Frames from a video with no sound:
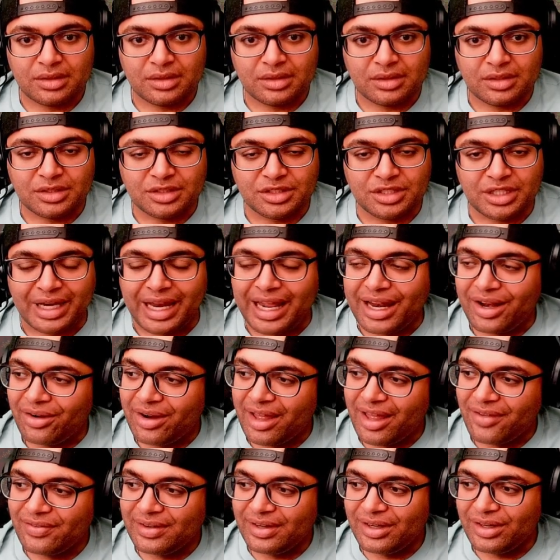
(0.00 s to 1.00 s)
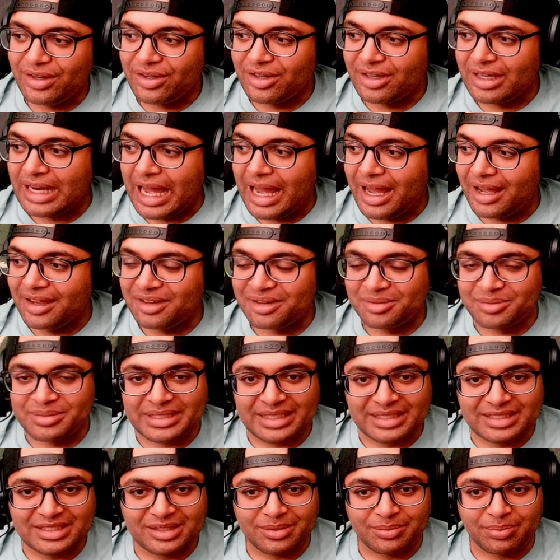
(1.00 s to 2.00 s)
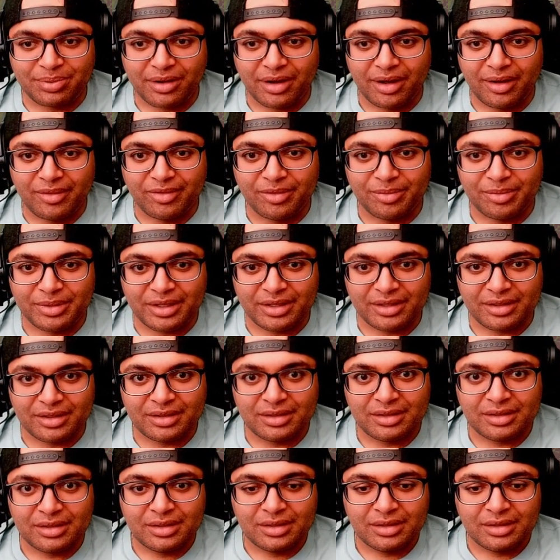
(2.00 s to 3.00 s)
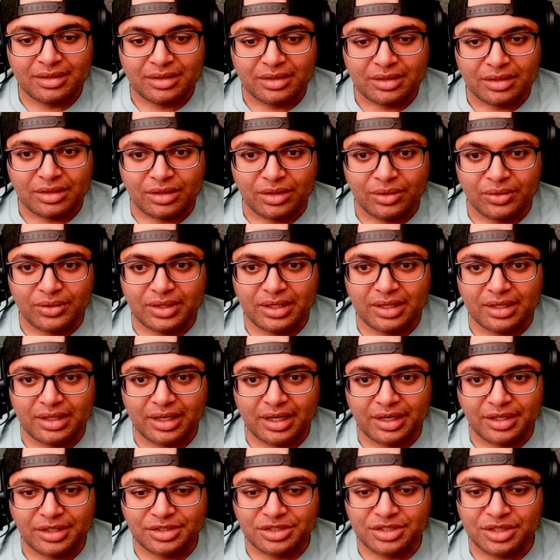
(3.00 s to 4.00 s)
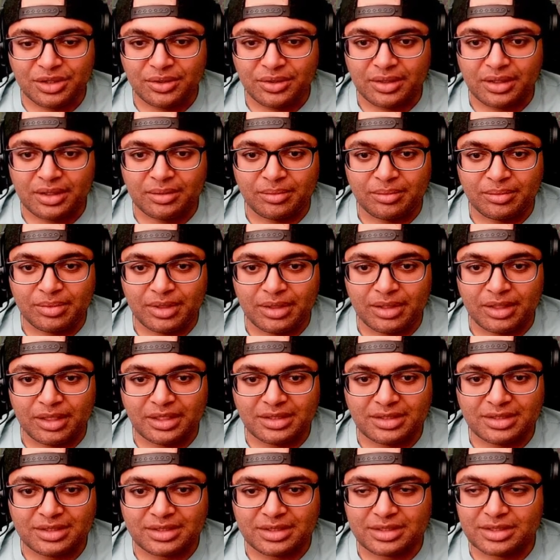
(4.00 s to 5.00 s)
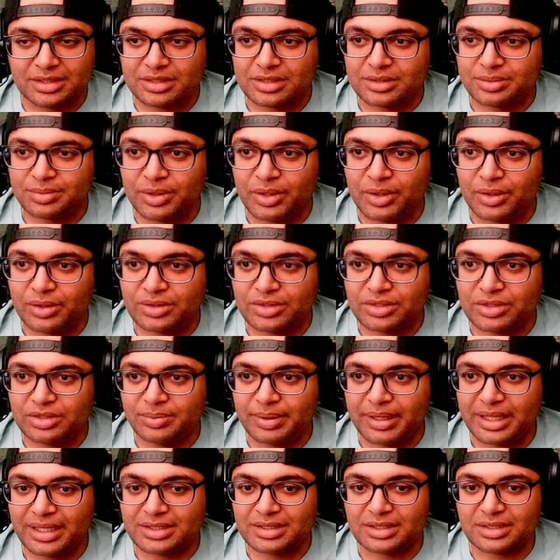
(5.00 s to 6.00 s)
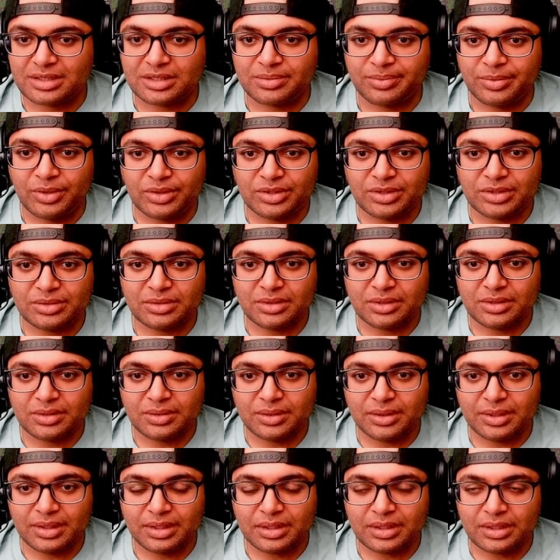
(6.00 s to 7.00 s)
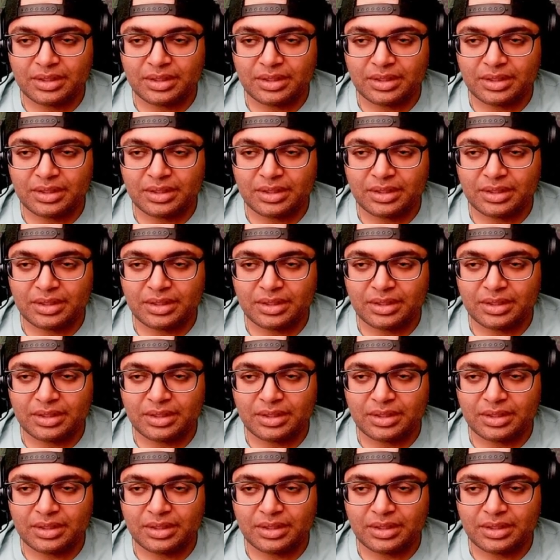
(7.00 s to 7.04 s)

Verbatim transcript: Shit, I don't have any good items. That's the problem here. Low-key kind of choking, but let's smoke two packs of smokes real quick.